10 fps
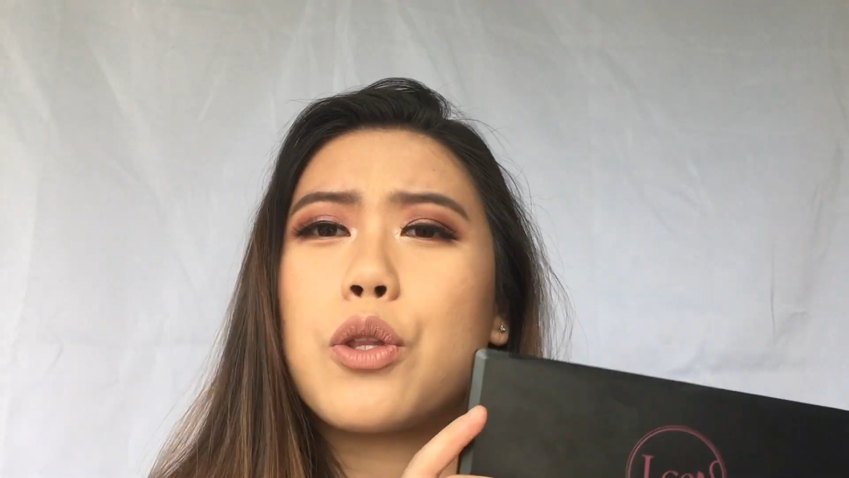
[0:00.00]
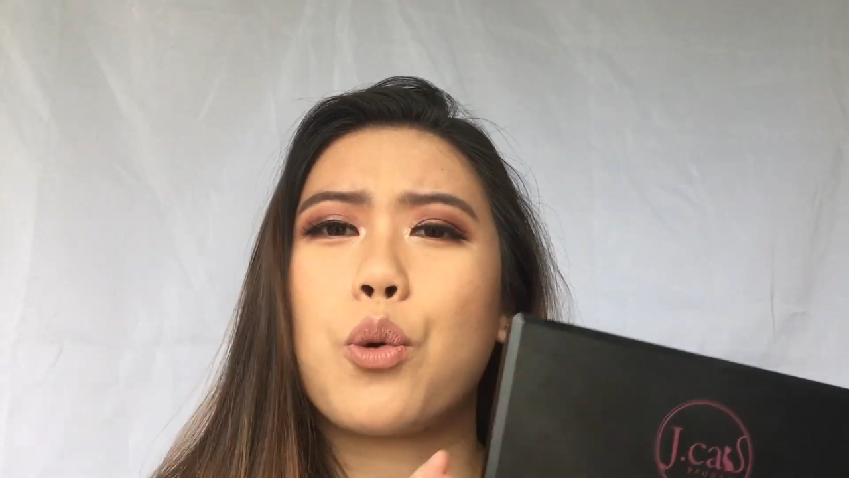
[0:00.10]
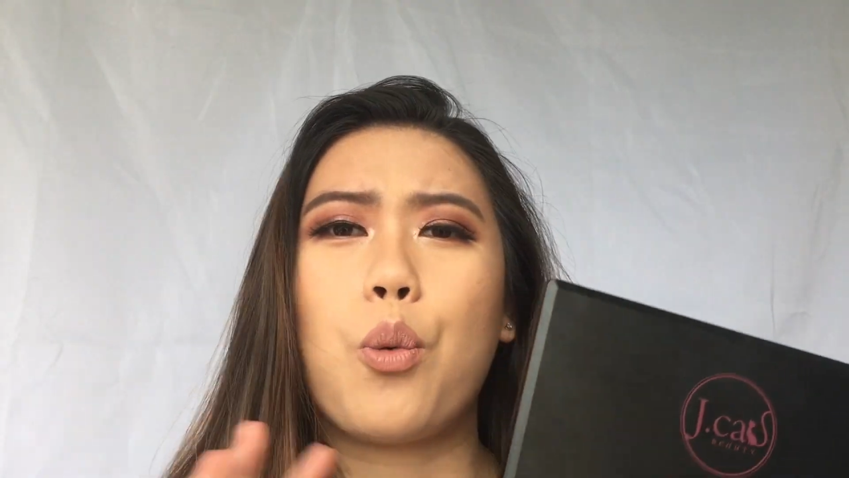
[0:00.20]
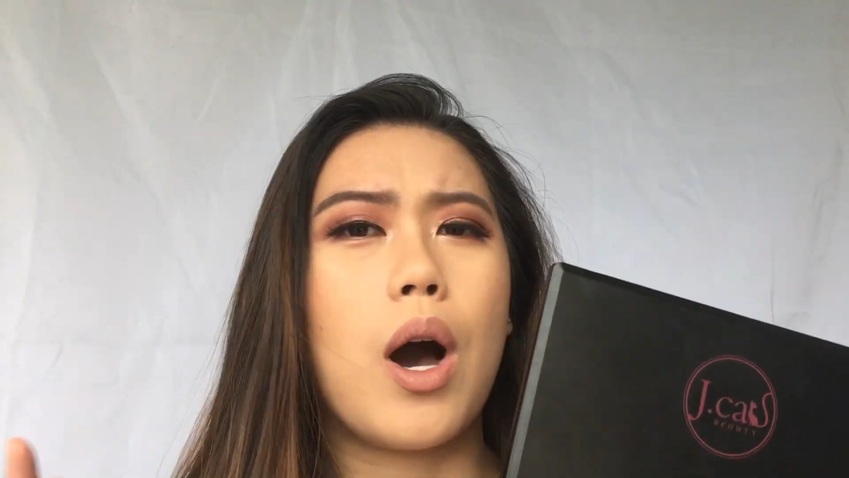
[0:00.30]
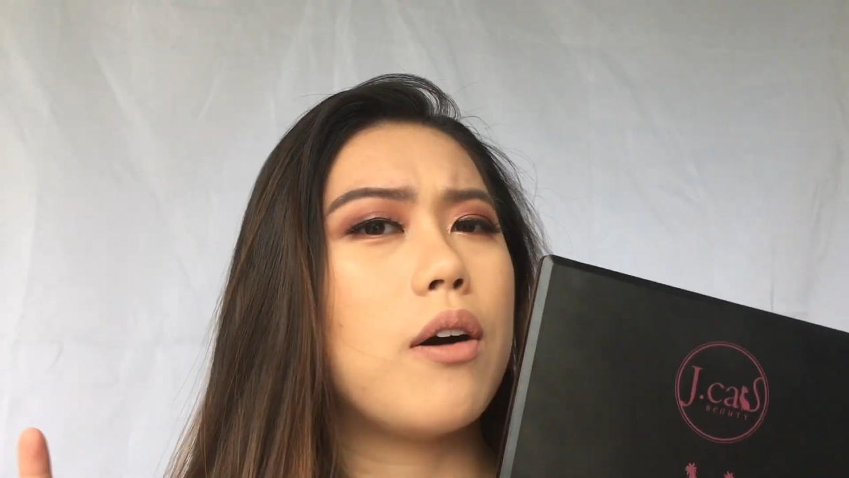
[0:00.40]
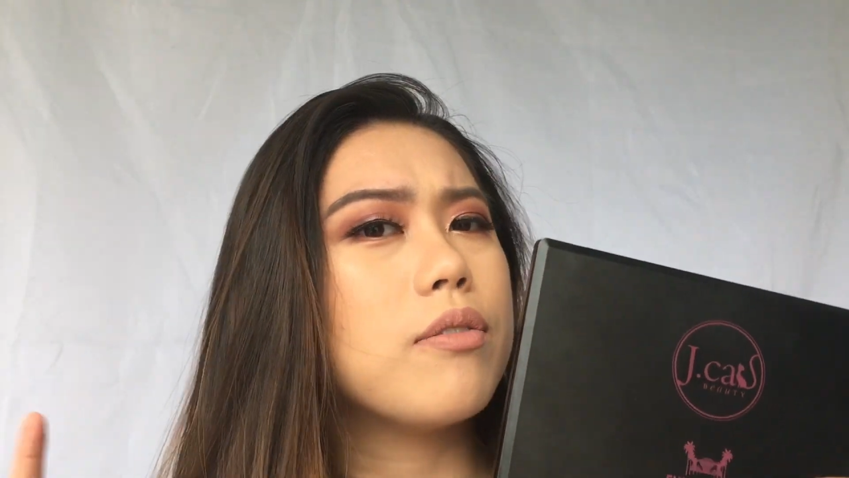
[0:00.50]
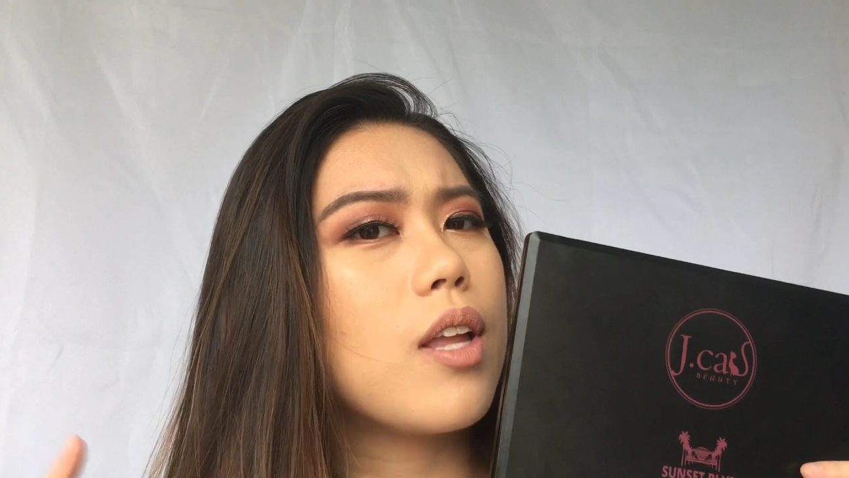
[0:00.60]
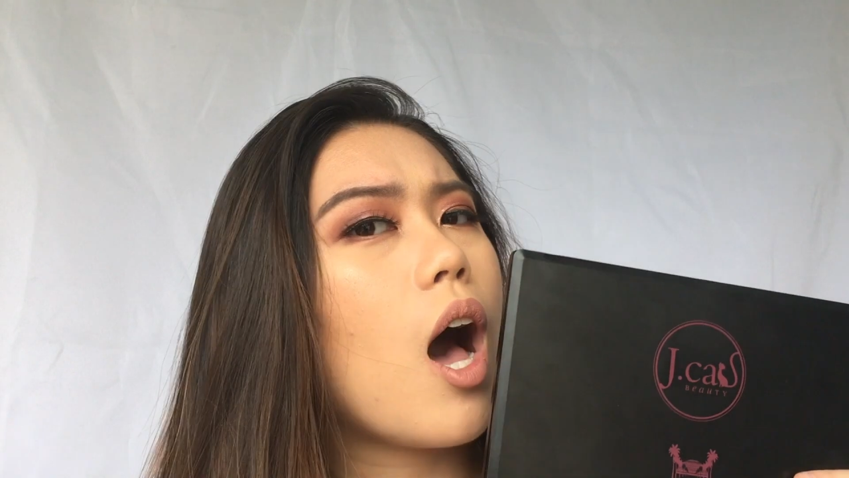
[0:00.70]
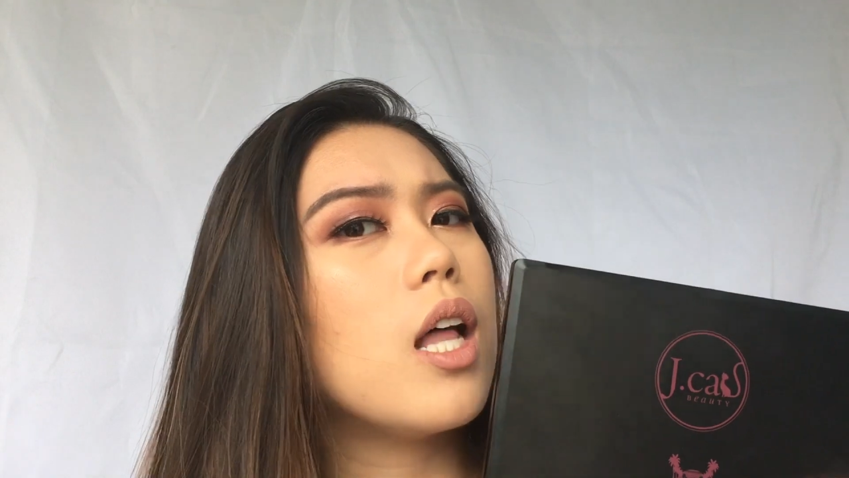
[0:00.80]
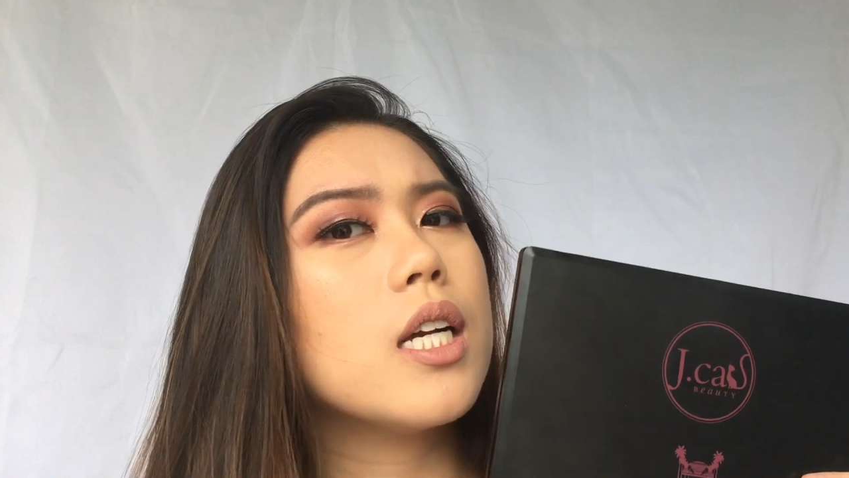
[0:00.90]

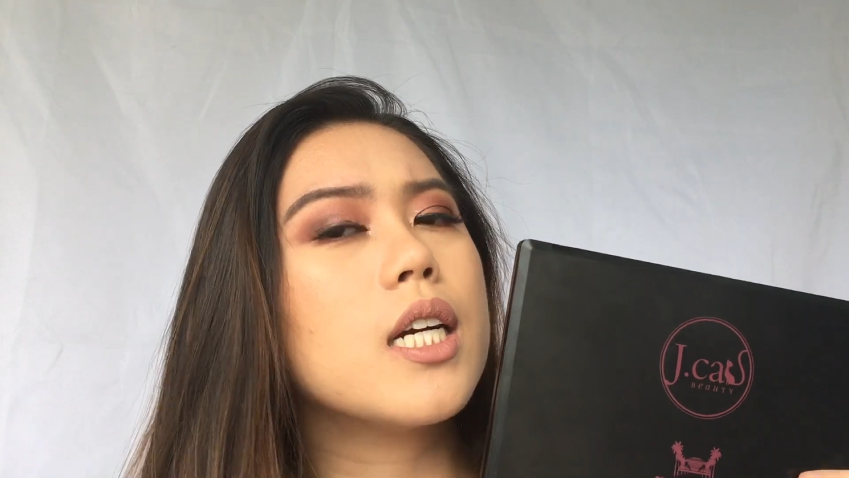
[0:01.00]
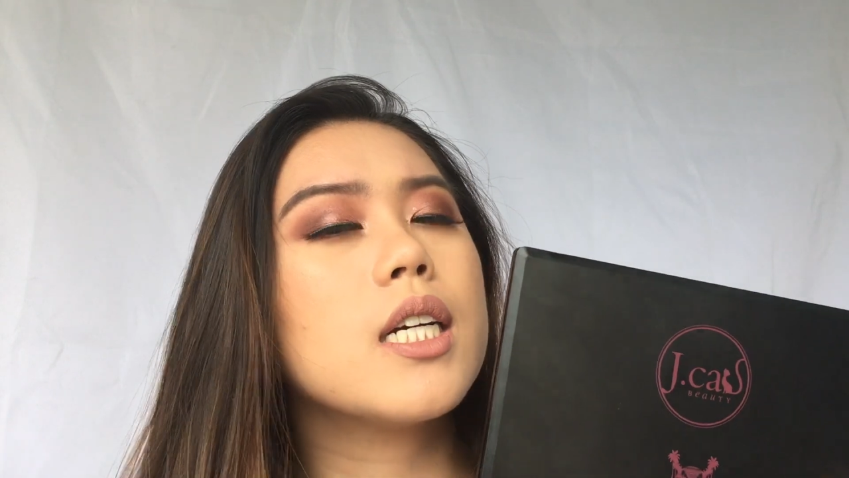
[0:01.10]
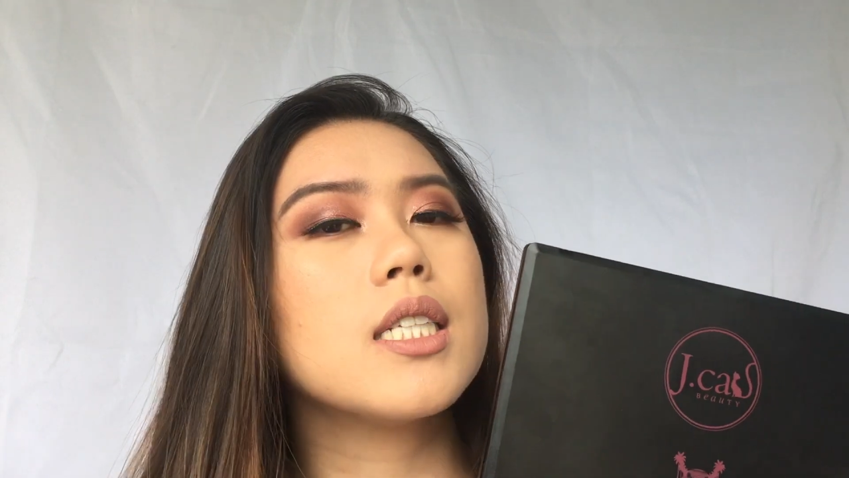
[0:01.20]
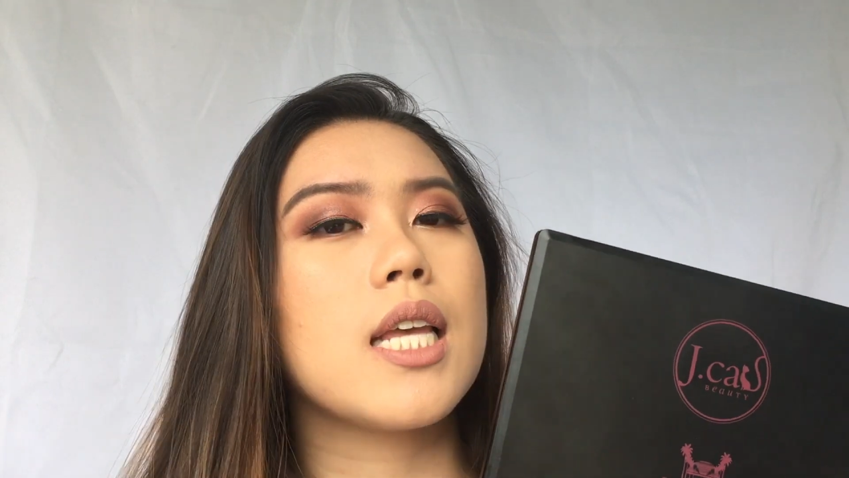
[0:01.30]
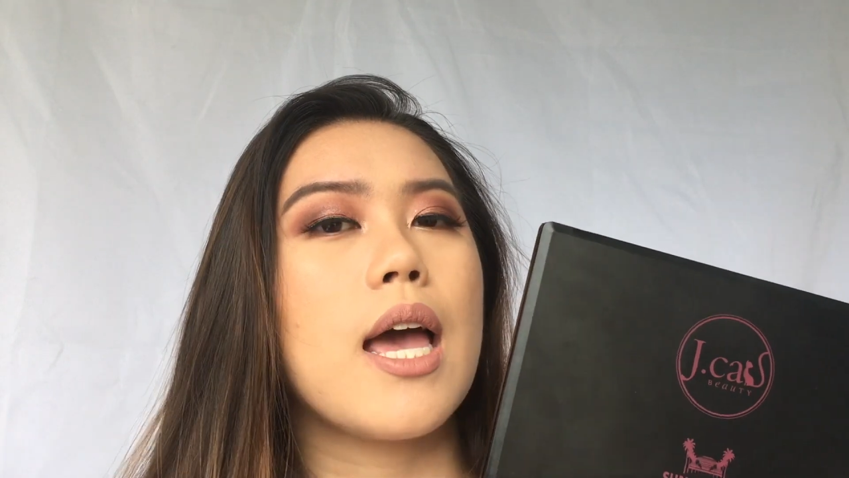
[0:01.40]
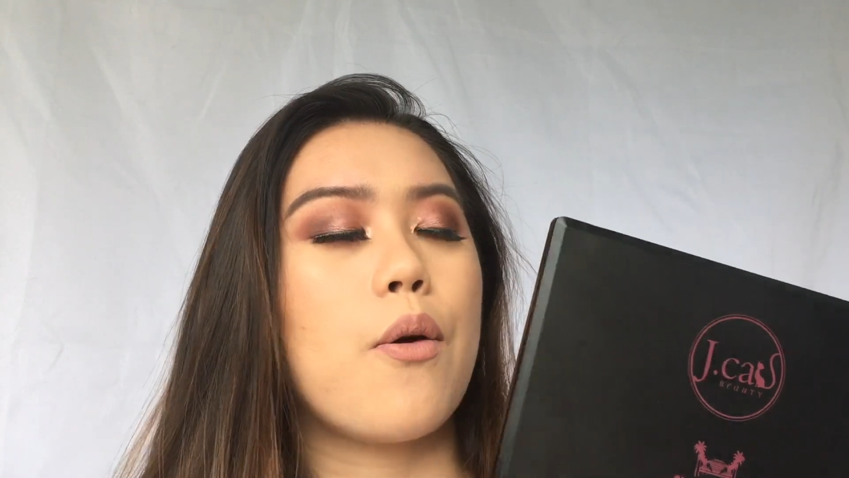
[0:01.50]
$12